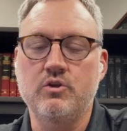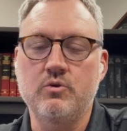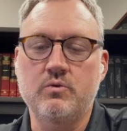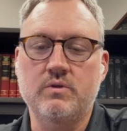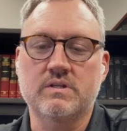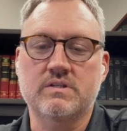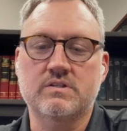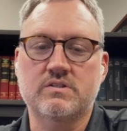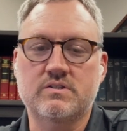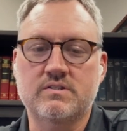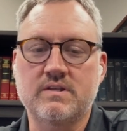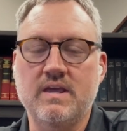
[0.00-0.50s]
You
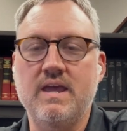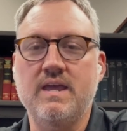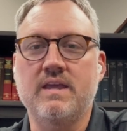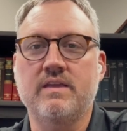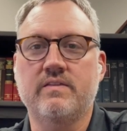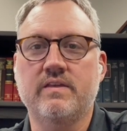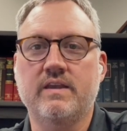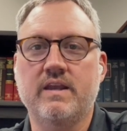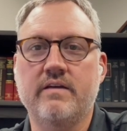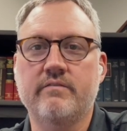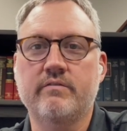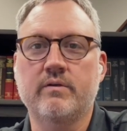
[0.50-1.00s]
can say
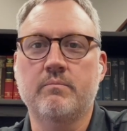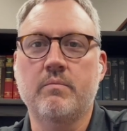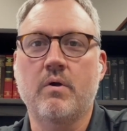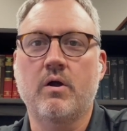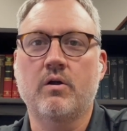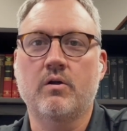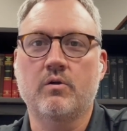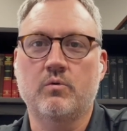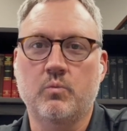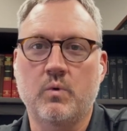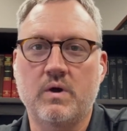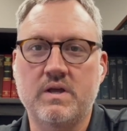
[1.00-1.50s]
that every
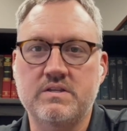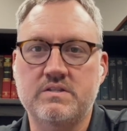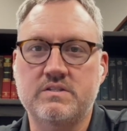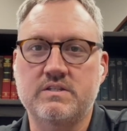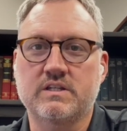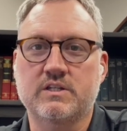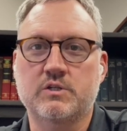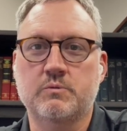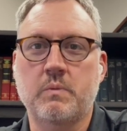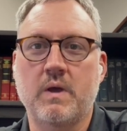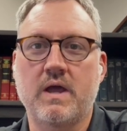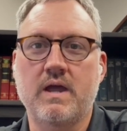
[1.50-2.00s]
bird weighs
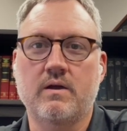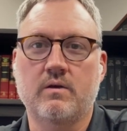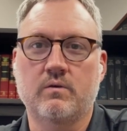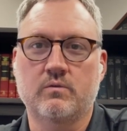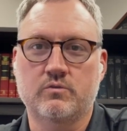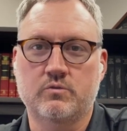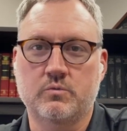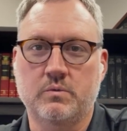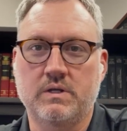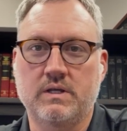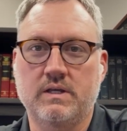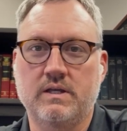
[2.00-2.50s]
6
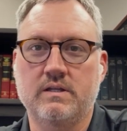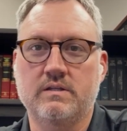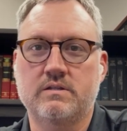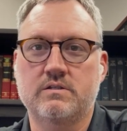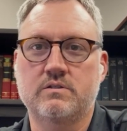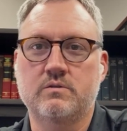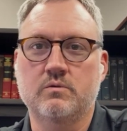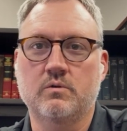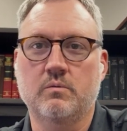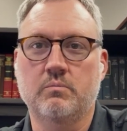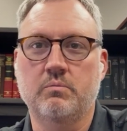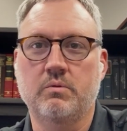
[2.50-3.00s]
pounds when it gets
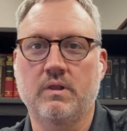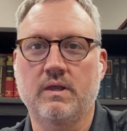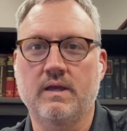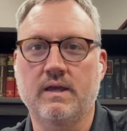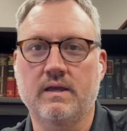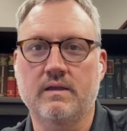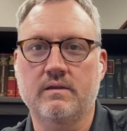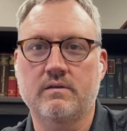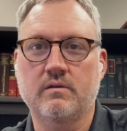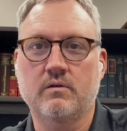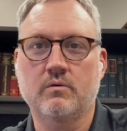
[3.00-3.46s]
to a plant,